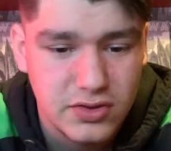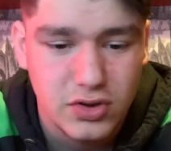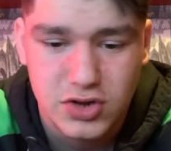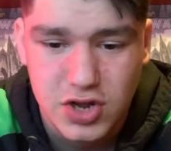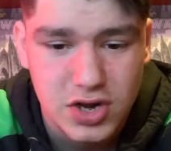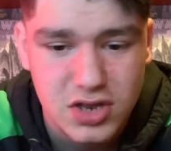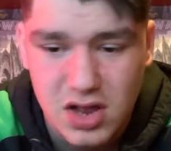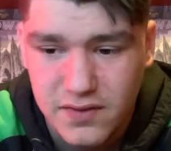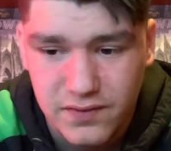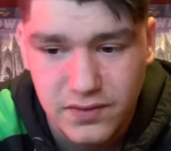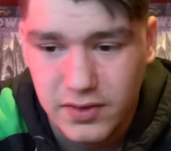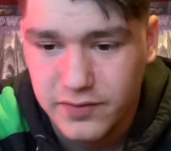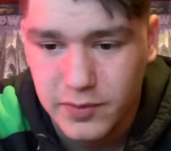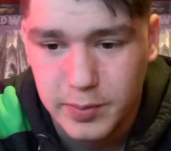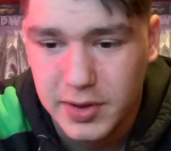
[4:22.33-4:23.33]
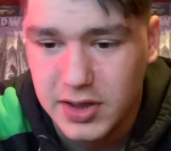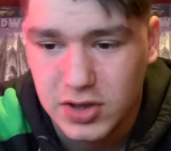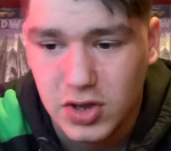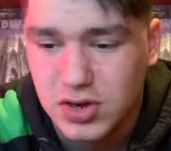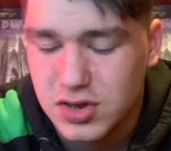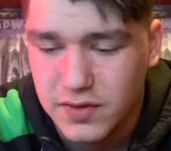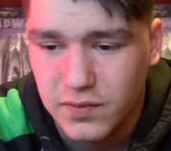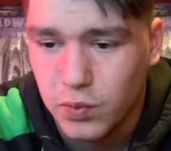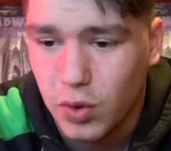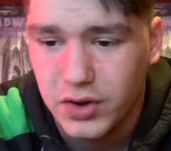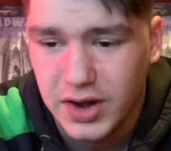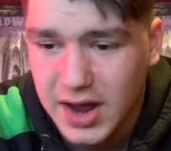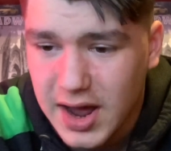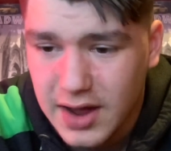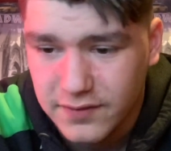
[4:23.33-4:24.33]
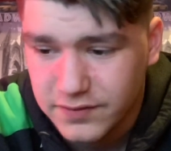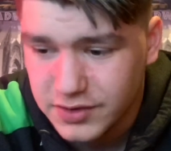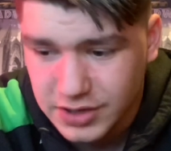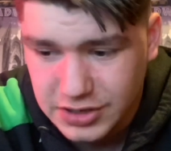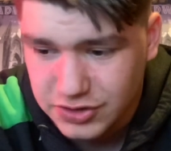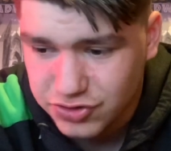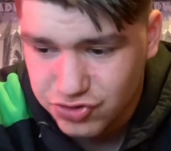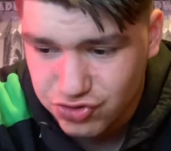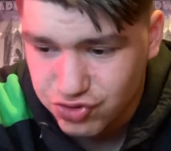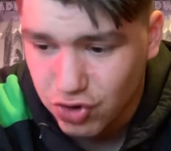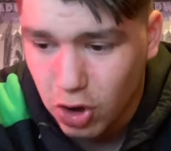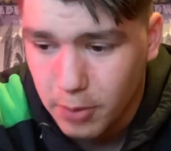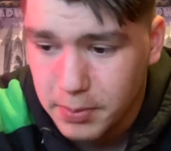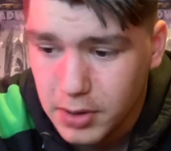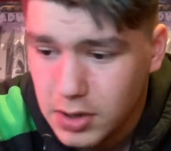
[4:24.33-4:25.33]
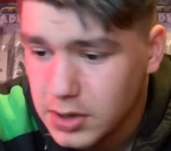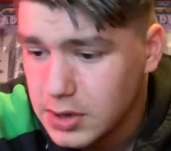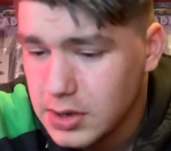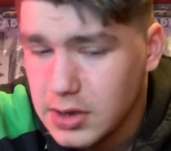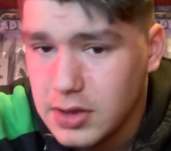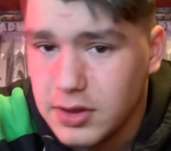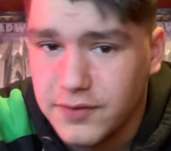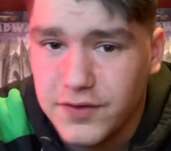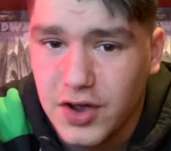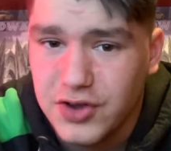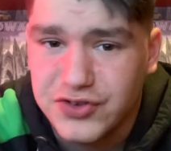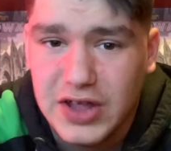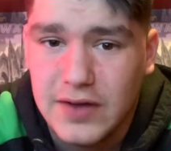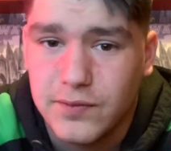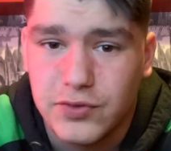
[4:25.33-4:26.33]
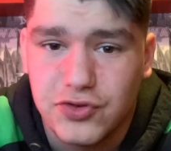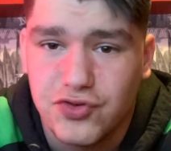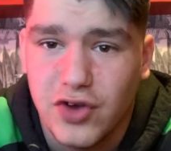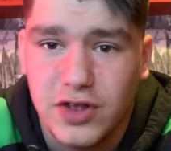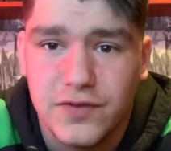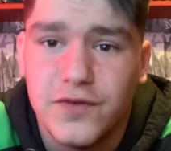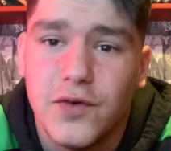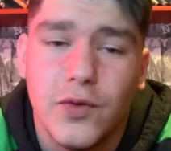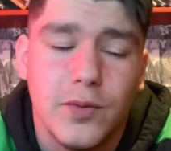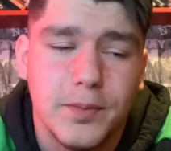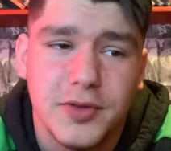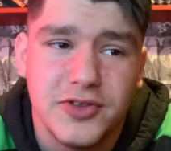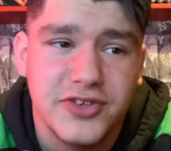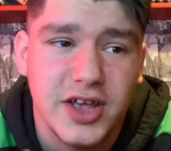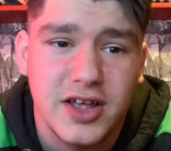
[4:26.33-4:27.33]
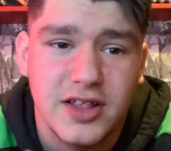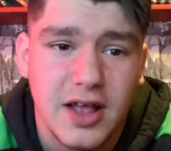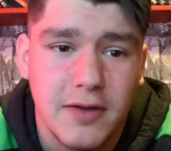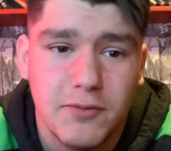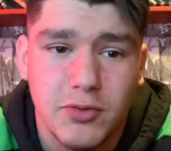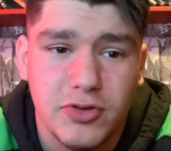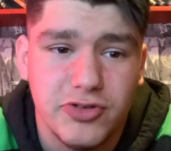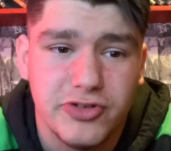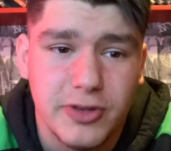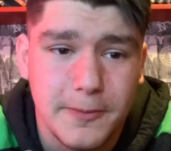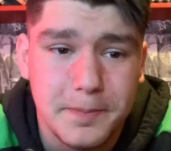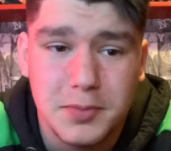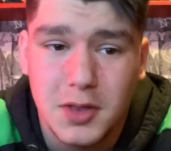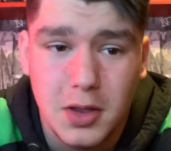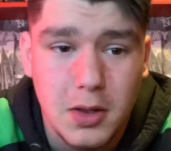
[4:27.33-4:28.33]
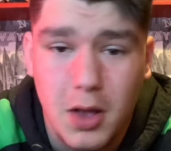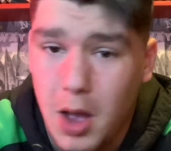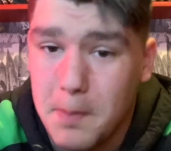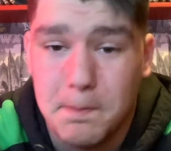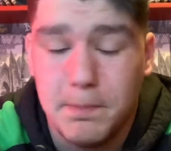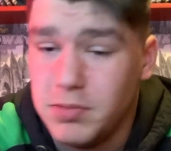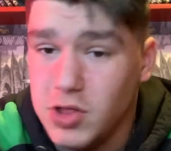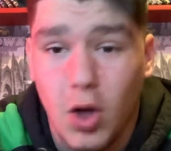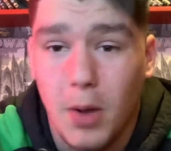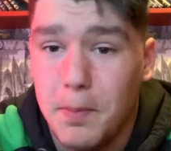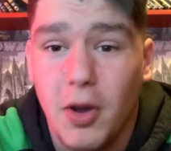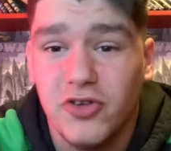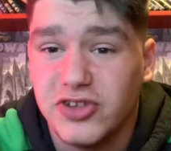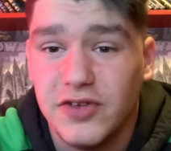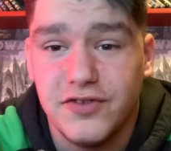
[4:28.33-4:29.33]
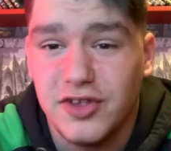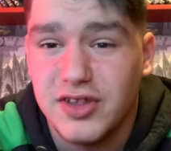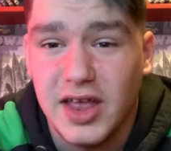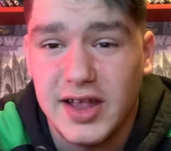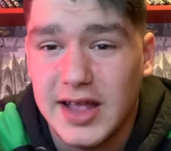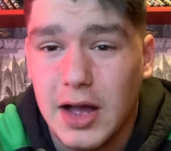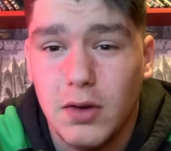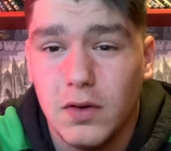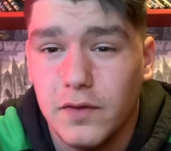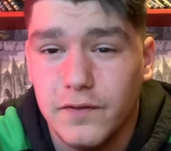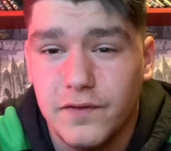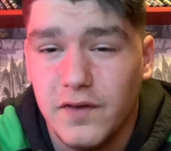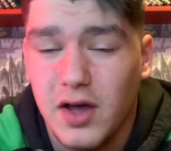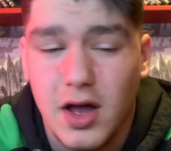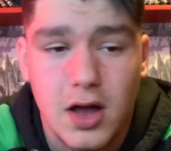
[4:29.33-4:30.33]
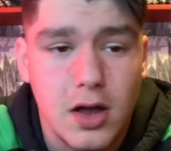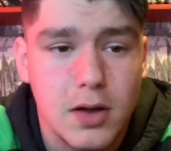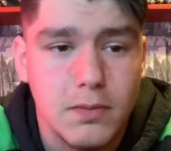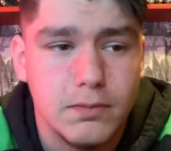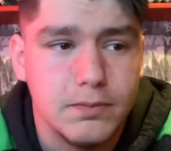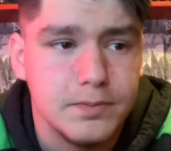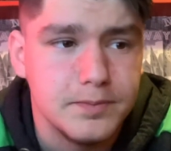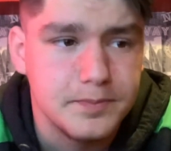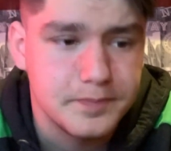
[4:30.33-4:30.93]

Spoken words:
good enough if you play good enough one half and then just drop. The first half was dreadful, but the second half was a lot of positives to take out of.